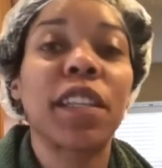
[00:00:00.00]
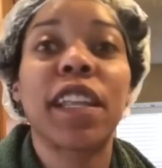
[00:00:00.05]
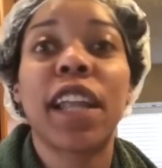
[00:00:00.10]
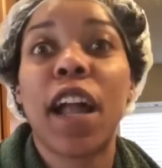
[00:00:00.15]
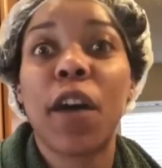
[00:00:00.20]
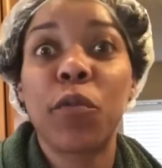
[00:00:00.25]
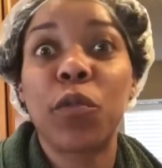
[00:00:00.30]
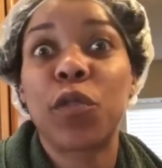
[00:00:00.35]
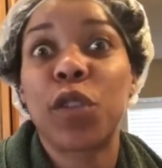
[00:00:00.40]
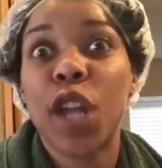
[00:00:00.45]
that
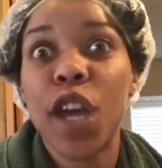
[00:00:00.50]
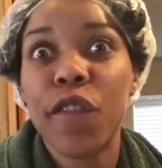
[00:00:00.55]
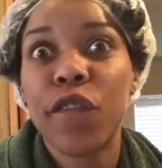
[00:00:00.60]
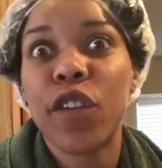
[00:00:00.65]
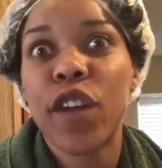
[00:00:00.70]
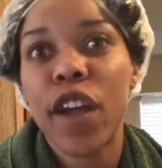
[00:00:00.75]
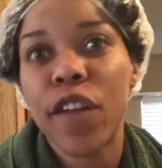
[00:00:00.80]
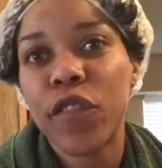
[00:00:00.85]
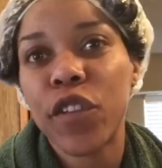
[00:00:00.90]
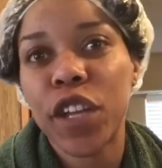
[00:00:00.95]
I will never
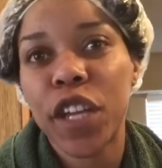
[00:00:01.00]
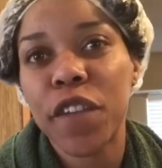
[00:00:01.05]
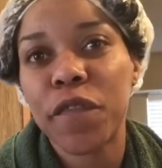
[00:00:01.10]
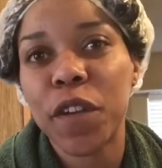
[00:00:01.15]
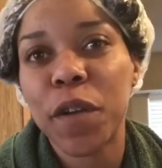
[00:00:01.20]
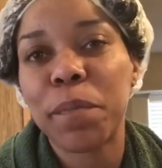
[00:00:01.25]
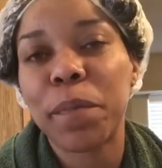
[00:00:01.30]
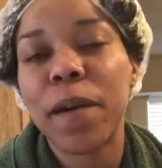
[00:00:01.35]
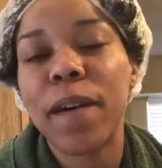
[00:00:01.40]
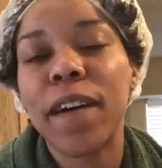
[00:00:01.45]
ever give
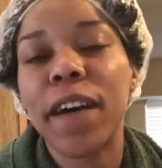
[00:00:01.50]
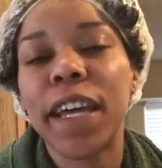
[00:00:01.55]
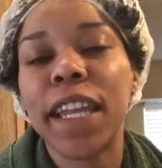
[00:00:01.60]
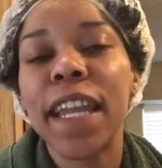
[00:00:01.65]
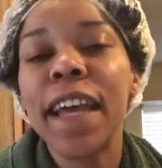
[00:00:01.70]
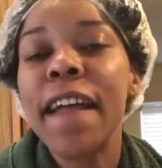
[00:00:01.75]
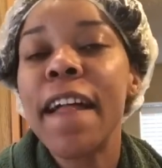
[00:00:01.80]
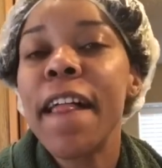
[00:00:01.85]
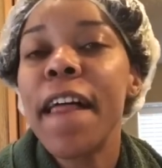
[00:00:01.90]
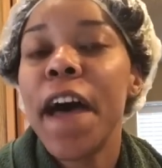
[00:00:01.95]
up on,
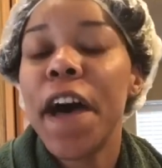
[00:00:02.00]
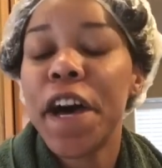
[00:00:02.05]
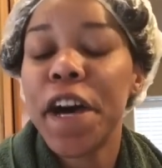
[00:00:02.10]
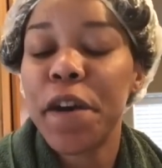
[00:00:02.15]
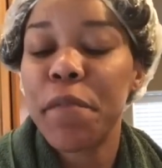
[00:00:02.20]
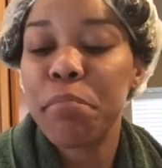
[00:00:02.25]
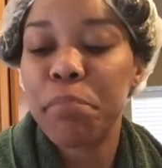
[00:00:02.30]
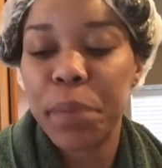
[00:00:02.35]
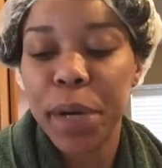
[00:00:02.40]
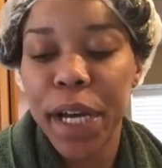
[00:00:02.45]

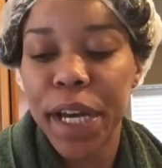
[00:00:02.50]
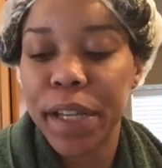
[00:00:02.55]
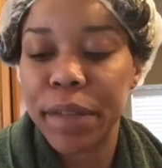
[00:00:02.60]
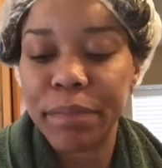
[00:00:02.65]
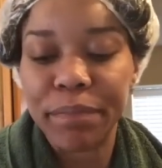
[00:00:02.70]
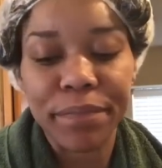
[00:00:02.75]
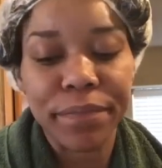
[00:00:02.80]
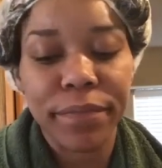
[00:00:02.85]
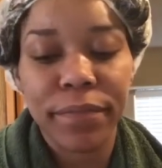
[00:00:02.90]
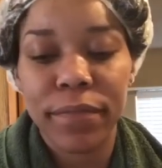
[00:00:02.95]
but
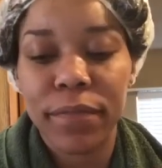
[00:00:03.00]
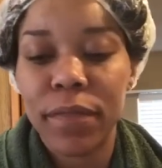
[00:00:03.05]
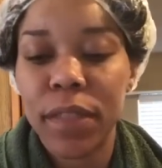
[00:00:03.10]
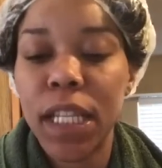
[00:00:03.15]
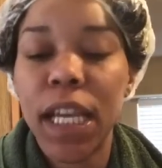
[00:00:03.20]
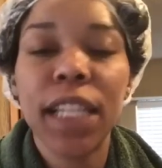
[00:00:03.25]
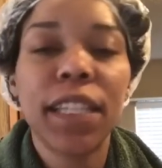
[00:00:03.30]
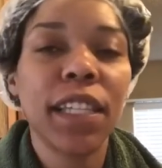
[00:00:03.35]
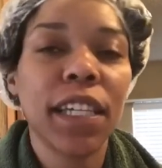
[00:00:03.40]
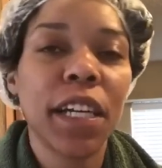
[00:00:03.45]

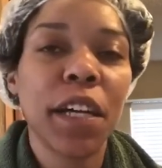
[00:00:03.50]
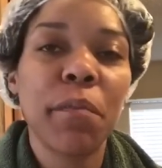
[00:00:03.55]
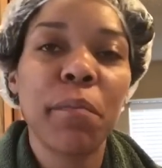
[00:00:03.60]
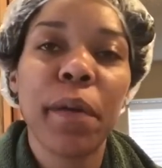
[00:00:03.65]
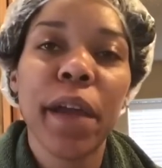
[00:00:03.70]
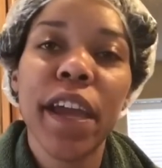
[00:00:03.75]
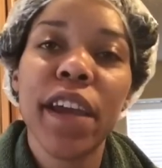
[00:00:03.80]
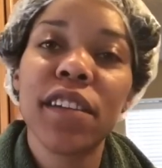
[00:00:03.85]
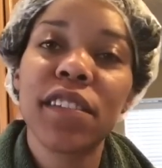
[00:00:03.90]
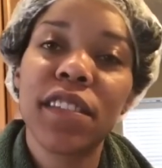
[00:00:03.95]
nothing
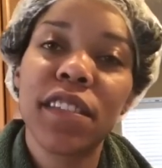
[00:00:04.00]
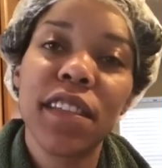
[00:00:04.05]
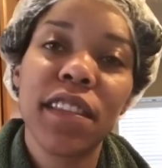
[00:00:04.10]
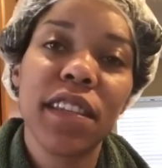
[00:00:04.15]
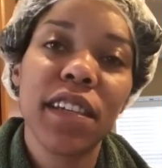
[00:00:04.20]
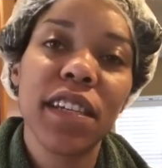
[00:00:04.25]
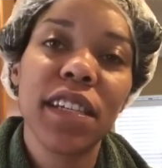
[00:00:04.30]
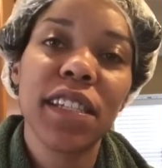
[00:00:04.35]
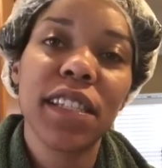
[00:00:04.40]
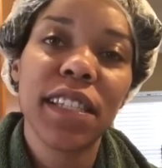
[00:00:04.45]
compares to
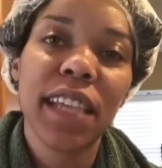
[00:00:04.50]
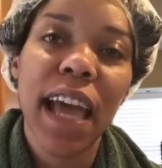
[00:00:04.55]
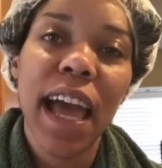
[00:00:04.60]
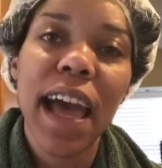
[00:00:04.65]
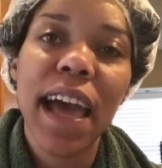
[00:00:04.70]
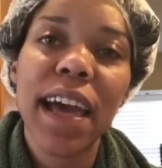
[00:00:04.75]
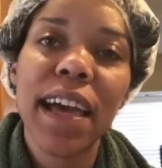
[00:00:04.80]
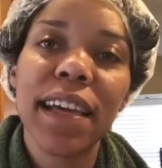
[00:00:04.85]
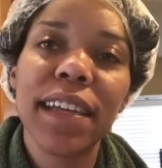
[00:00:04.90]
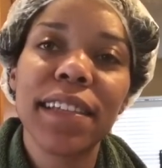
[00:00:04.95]
these
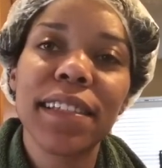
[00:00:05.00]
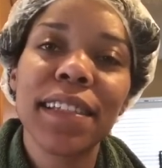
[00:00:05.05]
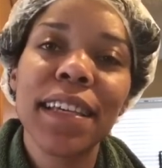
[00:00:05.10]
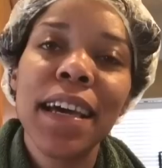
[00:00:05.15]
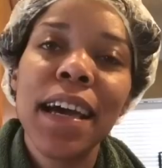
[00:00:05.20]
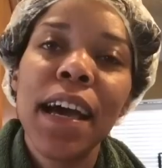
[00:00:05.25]
guys.